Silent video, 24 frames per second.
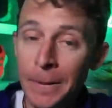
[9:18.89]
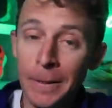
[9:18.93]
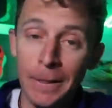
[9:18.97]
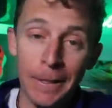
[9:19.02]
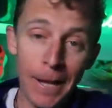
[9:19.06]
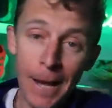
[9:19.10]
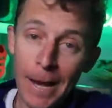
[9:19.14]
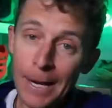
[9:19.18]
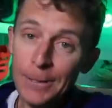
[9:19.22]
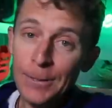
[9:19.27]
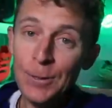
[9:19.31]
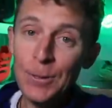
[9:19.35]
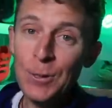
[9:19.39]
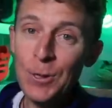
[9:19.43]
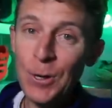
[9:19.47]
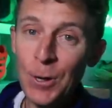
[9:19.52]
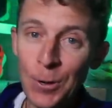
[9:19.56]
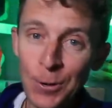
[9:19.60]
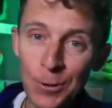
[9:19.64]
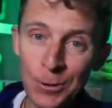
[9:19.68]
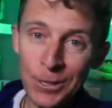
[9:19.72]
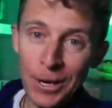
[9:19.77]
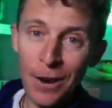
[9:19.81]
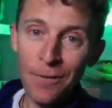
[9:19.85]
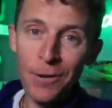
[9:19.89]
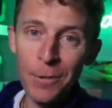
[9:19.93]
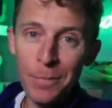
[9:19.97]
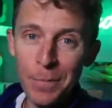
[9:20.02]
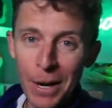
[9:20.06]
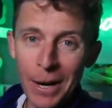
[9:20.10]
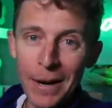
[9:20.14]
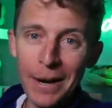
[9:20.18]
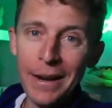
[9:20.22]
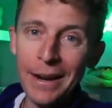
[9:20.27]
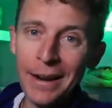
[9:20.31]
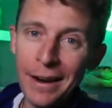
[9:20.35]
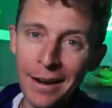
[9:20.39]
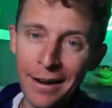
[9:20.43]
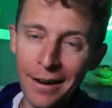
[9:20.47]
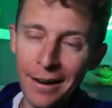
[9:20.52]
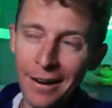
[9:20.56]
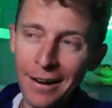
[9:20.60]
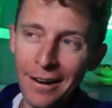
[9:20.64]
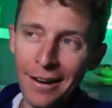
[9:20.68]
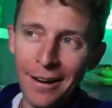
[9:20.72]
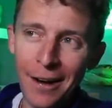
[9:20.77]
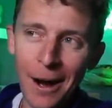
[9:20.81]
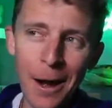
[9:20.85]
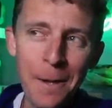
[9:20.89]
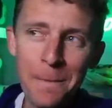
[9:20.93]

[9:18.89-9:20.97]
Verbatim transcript: Lots of shoes, everybody. Oh,